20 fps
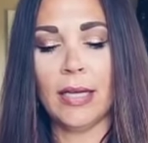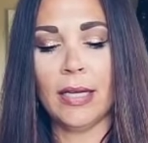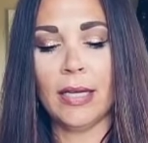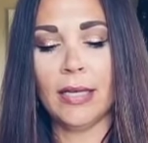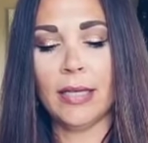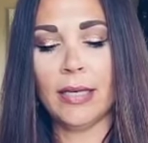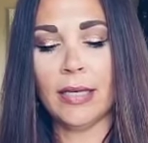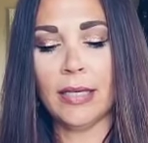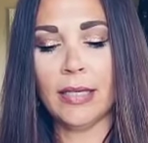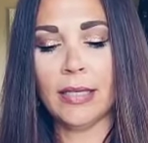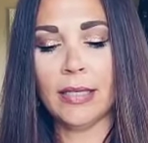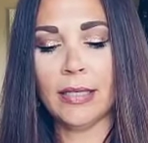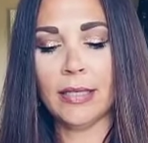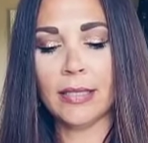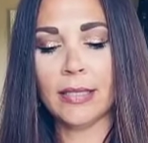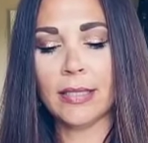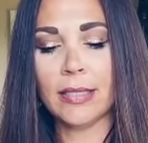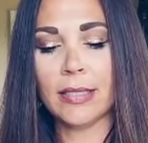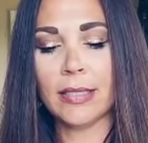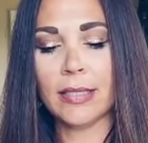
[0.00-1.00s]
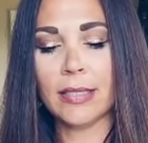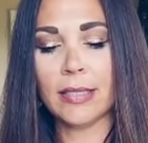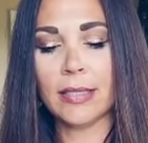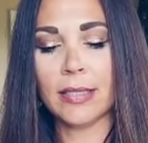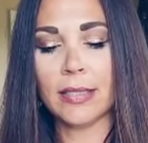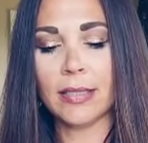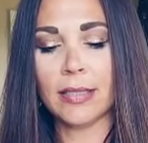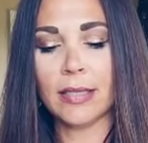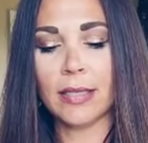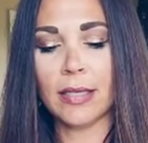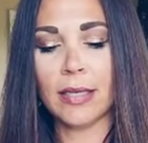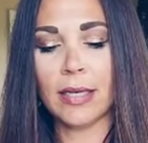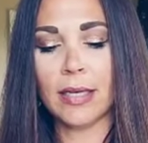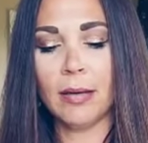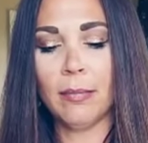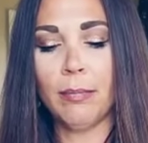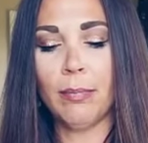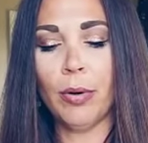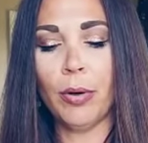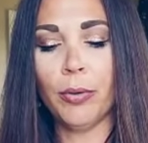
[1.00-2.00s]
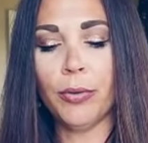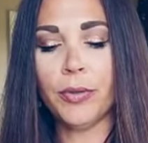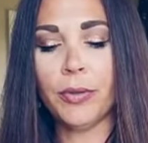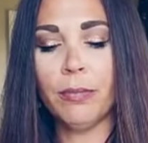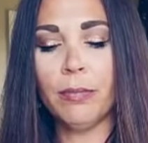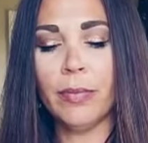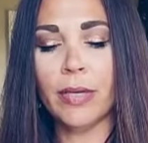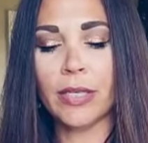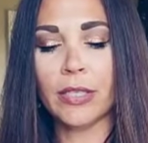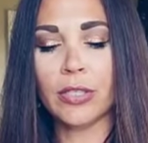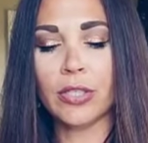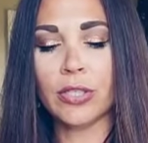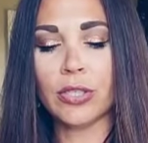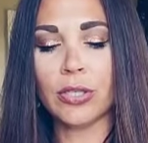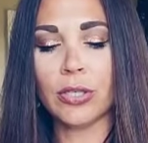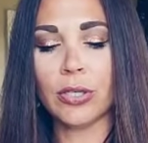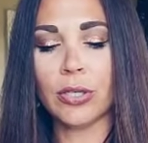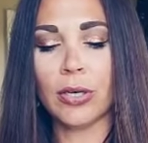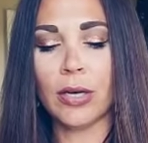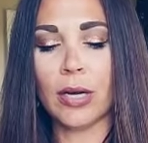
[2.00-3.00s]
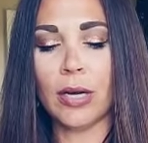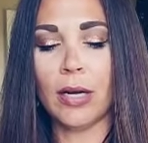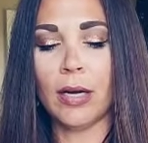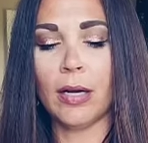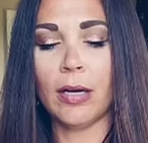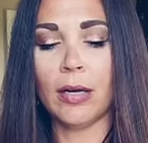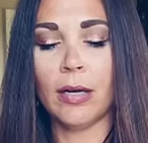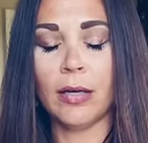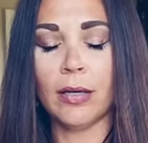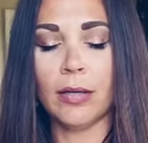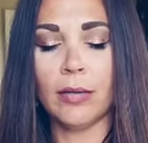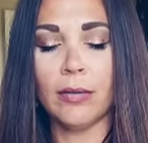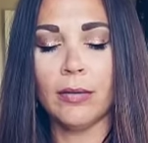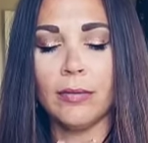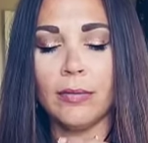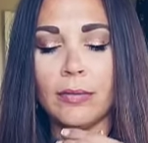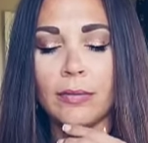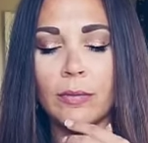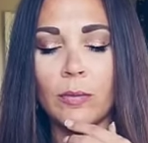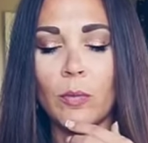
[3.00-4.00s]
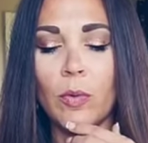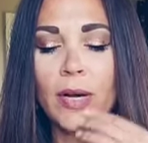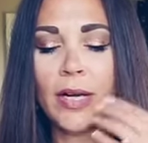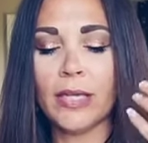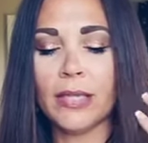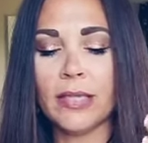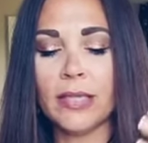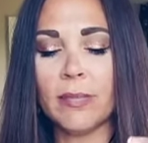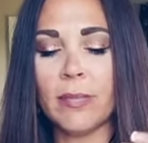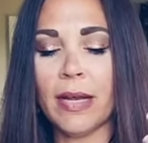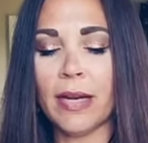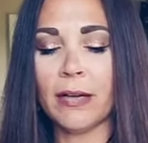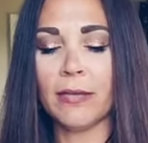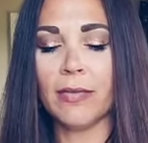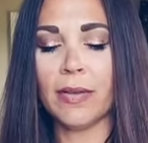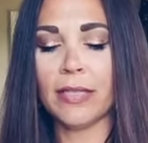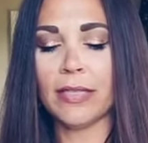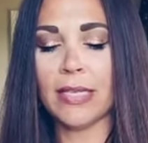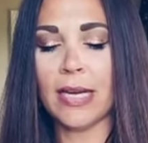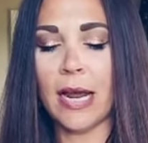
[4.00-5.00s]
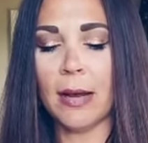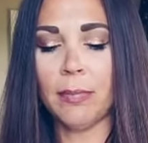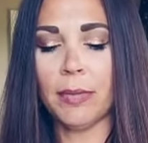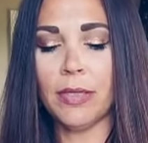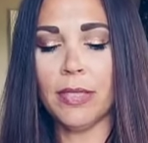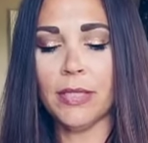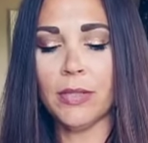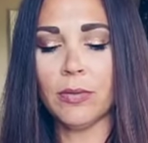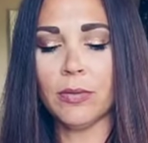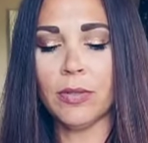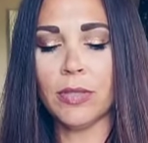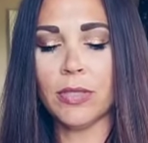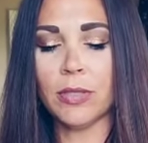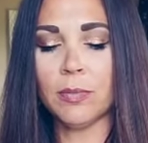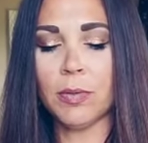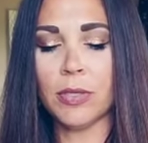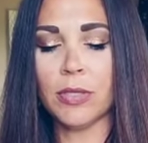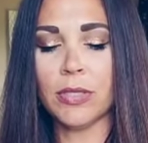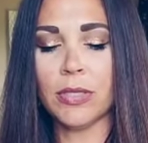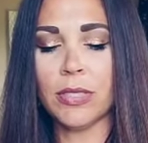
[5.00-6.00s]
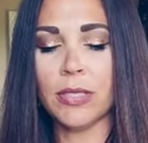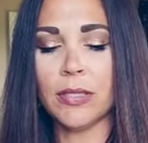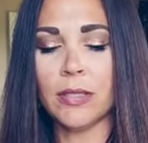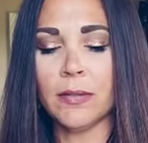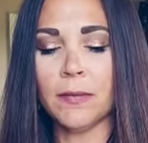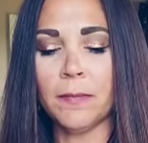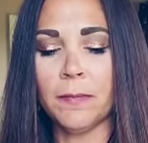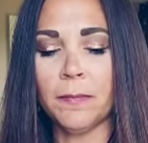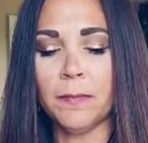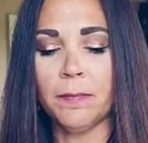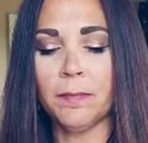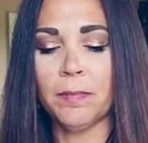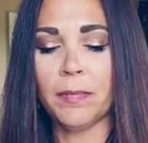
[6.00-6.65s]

it is both a mixture of wanting to manifest happiness with this person,